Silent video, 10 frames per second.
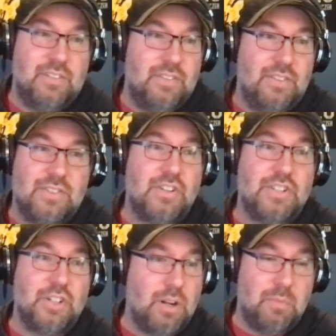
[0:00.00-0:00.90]
such
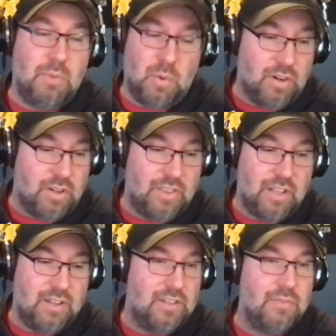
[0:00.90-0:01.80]
incredible work
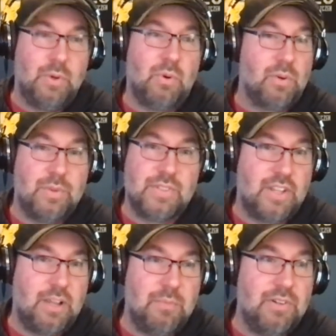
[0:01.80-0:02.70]
that we worked with
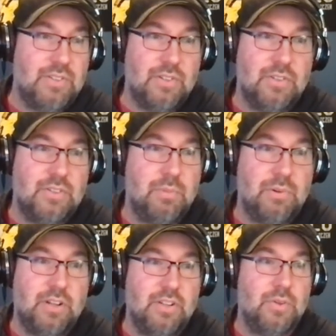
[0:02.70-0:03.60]
SABR to to put it
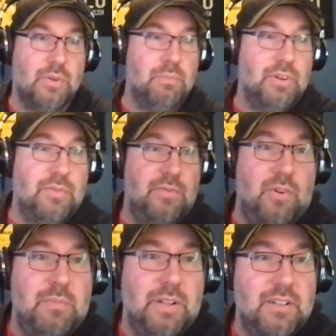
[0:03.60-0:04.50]
into a book
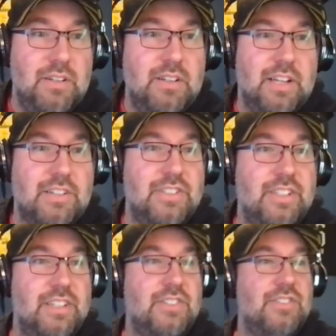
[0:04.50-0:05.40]
form, and actually it just